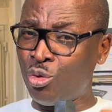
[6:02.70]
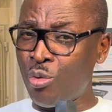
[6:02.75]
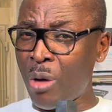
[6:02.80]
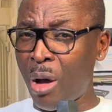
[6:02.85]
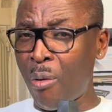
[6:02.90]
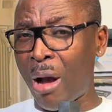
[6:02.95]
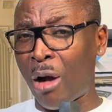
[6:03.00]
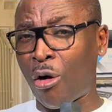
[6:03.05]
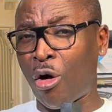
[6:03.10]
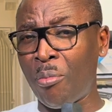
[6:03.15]
where
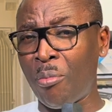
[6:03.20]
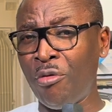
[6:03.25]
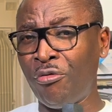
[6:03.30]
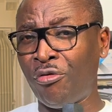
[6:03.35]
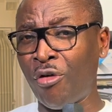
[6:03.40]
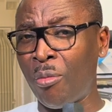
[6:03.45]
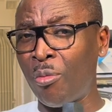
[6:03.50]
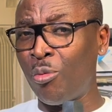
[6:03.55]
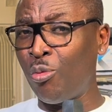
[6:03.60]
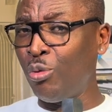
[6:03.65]
we are coming
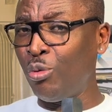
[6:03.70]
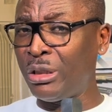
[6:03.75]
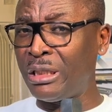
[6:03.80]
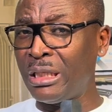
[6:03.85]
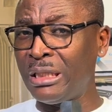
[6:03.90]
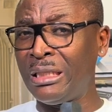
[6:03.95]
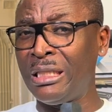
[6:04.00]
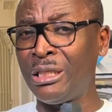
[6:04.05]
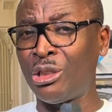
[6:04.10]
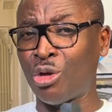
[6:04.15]
from, which
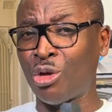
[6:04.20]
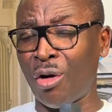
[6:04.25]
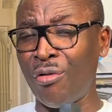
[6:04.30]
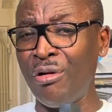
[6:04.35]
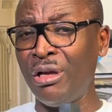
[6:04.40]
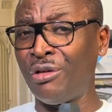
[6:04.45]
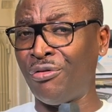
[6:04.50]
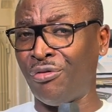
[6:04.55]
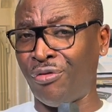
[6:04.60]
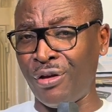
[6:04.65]
is the
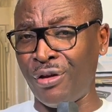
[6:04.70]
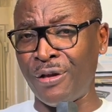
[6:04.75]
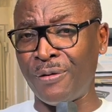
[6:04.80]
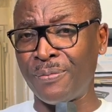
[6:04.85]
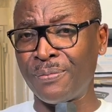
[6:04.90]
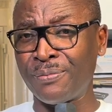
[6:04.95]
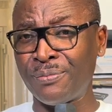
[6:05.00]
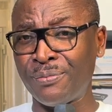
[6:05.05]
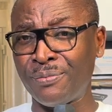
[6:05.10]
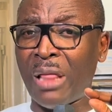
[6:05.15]
storage fee.
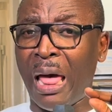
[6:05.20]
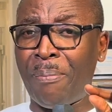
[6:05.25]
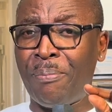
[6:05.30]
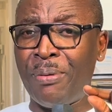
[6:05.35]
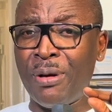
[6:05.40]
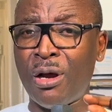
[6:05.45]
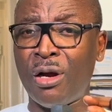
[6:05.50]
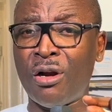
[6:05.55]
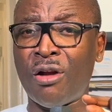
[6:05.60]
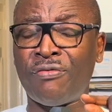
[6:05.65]
For that
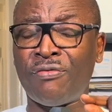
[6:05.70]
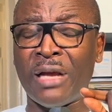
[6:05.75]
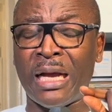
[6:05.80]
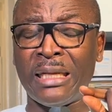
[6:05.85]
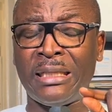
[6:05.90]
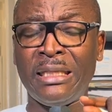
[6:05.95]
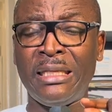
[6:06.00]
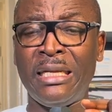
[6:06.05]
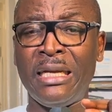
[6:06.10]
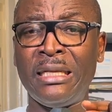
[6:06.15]
period of
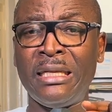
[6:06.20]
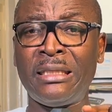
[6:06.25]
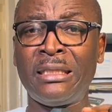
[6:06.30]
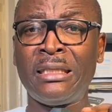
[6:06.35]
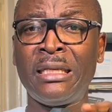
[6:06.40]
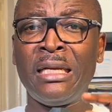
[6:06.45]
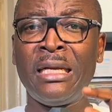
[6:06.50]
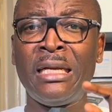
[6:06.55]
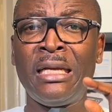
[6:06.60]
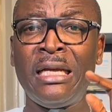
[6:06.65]
30 days,
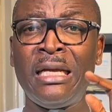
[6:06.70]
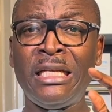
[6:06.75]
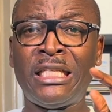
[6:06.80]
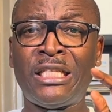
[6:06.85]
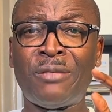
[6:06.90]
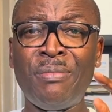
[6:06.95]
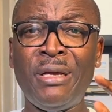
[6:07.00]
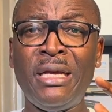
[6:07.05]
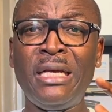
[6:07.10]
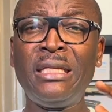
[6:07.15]

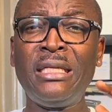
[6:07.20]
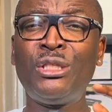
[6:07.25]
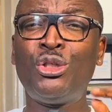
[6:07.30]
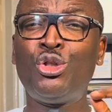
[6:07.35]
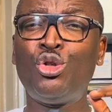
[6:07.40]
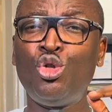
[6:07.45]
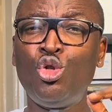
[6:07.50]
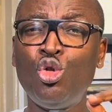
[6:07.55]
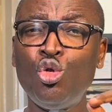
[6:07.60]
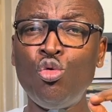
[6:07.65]
it means
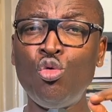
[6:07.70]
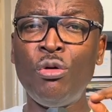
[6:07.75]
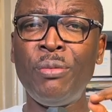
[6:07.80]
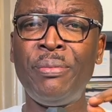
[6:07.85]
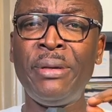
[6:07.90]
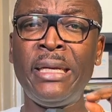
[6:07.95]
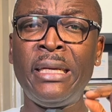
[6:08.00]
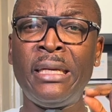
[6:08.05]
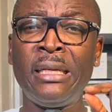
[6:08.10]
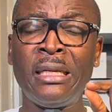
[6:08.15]
you will
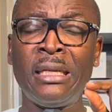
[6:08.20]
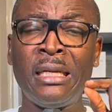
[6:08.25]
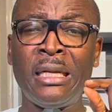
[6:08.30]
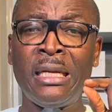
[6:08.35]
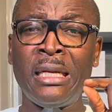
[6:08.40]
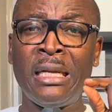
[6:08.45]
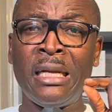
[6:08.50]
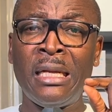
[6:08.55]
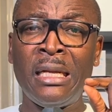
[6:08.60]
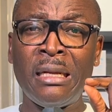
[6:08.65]
be
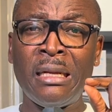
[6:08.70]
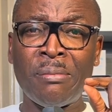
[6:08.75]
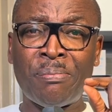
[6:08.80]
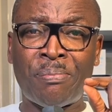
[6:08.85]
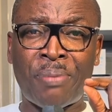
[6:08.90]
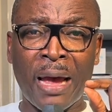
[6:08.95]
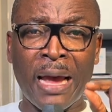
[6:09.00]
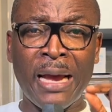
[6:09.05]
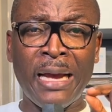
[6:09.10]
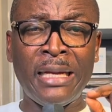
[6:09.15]

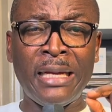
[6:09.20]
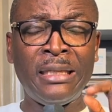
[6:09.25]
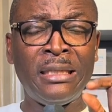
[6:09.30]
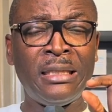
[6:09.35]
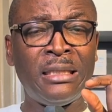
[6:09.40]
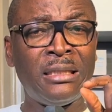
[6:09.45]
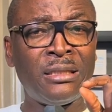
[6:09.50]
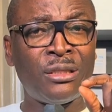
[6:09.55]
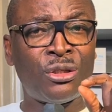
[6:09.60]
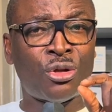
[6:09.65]
paying
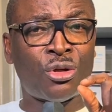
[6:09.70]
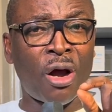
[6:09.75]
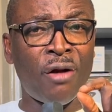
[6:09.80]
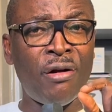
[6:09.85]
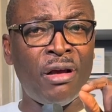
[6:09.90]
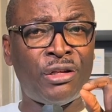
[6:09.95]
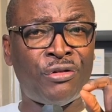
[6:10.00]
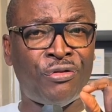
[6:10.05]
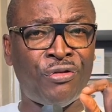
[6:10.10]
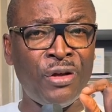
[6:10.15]

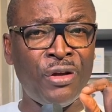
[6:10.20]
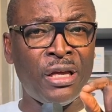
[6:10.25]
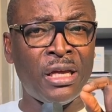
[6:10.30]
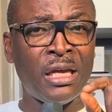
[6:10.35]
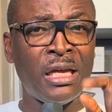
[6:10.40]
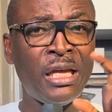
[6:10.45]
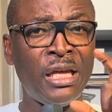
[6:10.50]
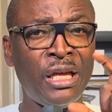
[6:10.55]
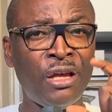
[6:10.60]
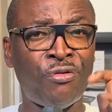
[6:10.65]
storage fee
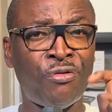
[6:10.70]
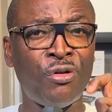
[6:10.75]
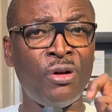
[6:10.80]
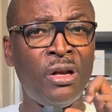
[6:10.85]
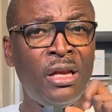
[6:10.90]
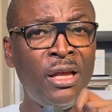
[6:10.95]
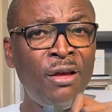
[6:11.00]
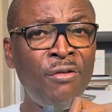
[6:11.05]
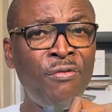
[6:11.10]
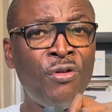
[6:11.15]
if you
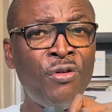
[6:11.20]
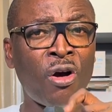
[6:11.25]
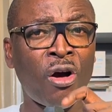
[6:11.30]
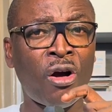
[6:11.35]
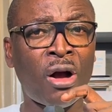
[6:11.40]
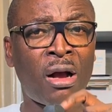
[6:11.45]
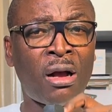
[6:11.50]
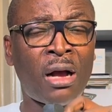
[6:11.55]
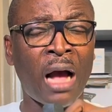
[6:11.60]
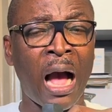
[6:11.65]
leave your
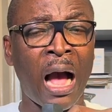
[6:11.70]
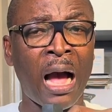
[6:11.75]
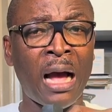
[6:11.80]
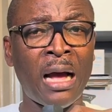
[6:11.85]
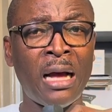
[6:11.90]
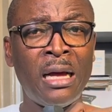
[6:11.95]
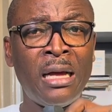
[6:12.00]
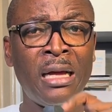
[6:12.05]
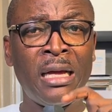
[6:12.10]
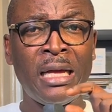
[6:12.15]
car
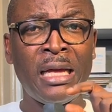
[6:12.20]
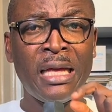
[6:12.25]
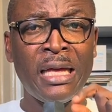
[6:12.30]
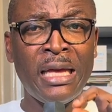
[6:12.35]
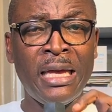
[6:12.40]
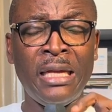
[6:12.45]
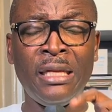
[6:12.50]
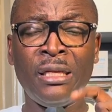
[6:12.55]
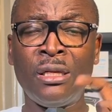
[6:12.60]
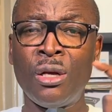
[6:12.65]

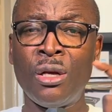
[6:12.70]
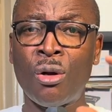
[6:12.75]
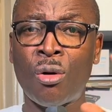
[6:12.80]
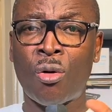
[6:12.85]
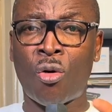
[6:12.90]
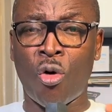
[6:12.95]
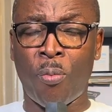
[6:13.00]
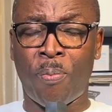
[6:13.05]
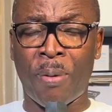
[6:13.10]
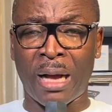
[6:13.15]
in
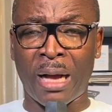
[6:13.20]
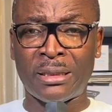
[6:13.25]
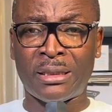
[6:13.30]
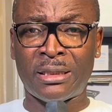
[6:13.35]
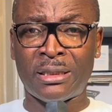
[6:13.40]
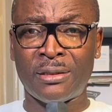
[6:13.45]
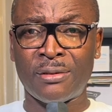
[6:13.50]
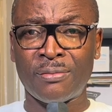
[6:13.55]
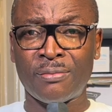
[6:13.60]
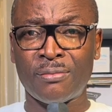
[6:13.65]

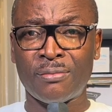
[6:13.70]
Copart